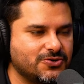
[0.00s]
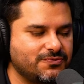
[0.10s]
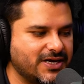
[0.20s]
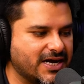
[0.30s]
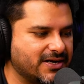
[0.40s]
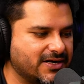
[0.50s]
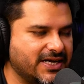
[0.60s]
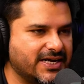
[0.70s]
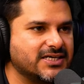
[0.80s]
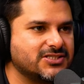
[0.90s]
So we had an
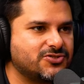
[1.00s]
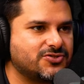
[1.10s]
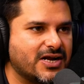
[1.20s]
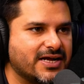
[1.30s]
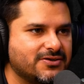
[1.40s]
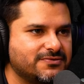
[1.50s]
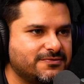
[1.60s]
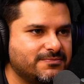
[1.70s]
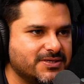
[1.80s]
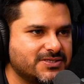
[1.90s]
AI line
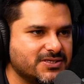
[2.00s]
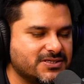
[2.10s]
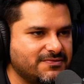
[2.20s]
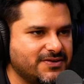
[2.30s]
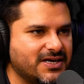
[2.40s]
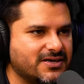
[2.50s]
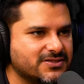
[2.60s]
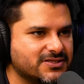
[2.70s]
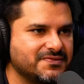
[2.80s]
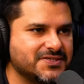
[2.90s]
of business and we had a
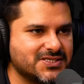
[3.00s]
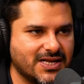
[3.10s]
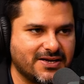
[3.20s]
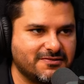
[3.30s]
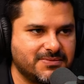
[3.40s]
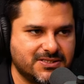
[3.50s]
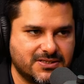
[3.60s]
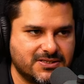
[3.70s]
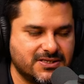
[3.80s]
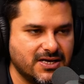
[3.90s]
services line of
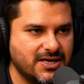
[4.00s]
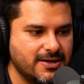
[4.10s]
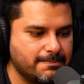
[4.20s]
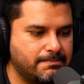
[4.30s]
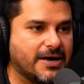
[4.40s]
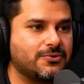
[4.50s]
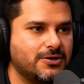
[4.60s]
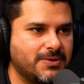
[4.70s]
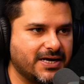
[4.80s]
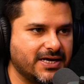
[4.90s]
business
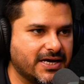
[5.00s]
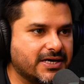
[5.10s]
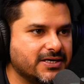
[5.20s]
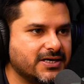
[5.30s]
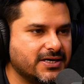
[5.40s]
powered by AI.